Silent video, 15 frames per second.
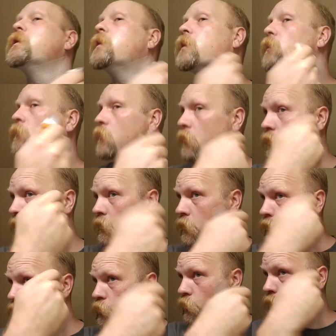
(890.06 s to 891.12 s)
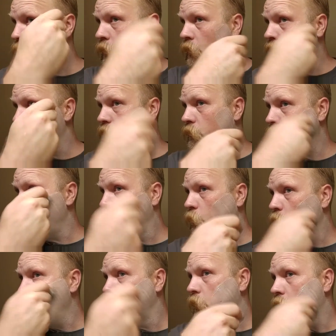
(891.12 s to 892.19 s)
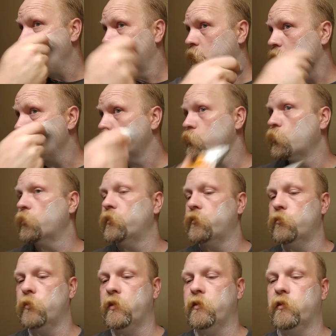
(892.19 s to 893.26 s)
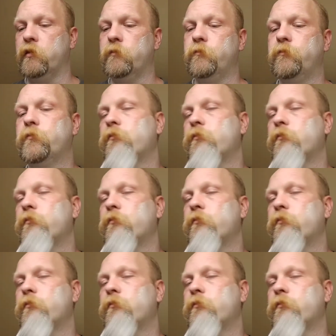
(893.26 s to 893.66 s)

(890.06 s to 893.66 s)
now, I should be somewhat out of the shorts weather.